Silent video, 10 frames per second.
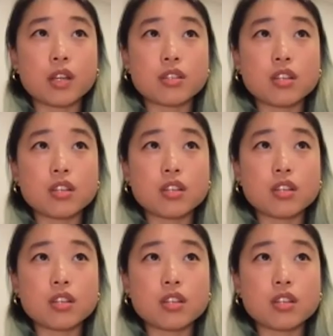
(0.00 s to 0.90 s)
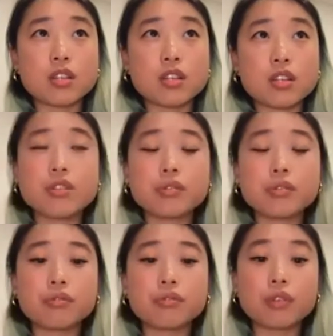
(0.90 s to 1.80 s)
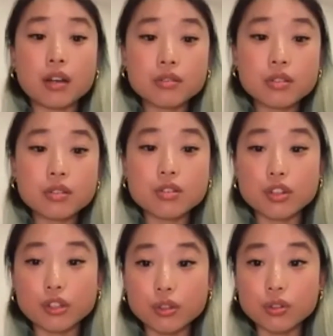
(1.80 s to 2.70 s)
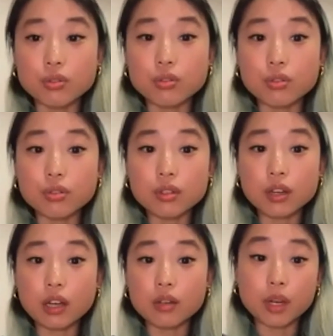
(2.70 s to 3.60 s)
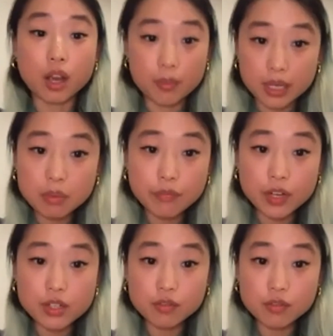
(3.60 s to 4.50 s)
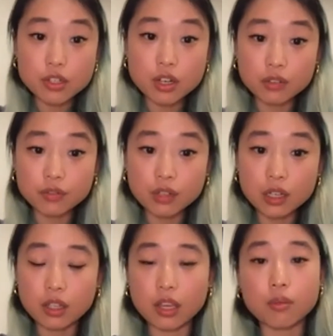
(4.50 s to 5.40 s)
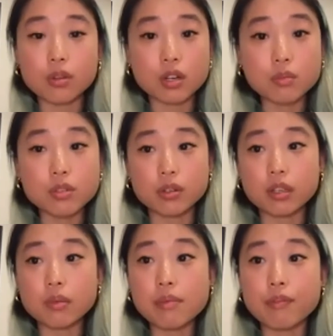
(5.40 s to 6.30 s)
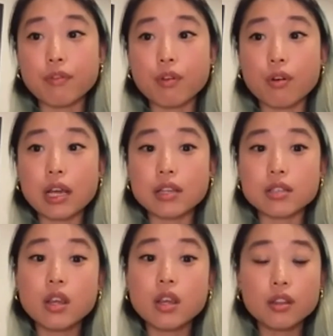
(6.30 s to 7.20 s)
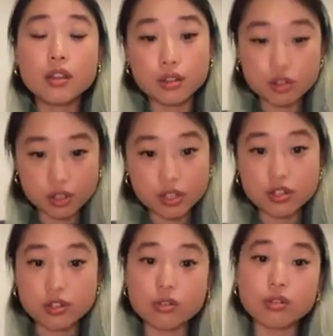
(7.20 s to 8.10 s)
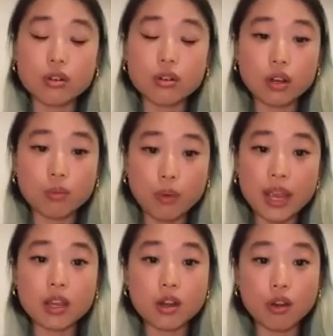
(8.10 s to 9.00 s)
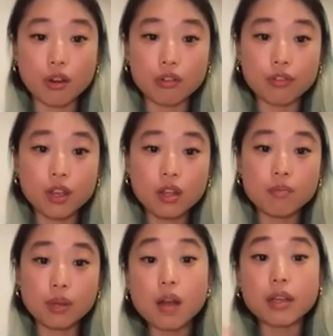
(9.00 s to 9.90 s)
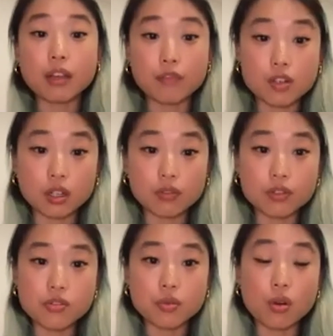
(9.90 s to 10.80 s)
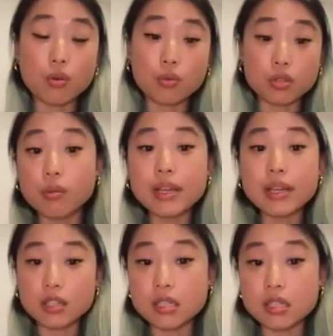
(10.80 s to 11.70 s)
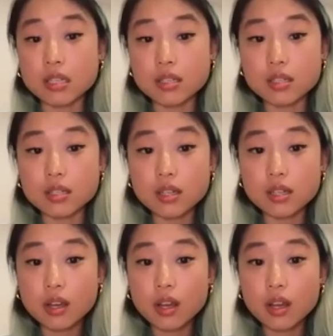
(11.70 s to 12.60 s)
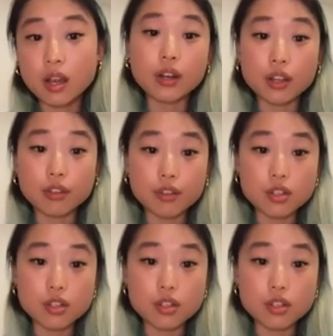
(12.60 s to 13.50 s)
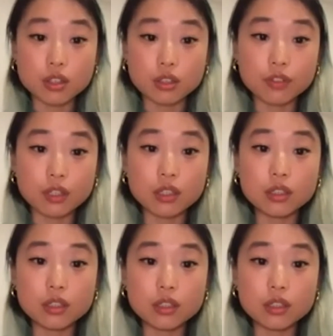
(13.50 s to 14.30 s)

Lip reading: the equipment, but also the route to becoming a professional photographer, like what Tom was talking about before, as the traditional way of becoming a photographer was always to assist another photographer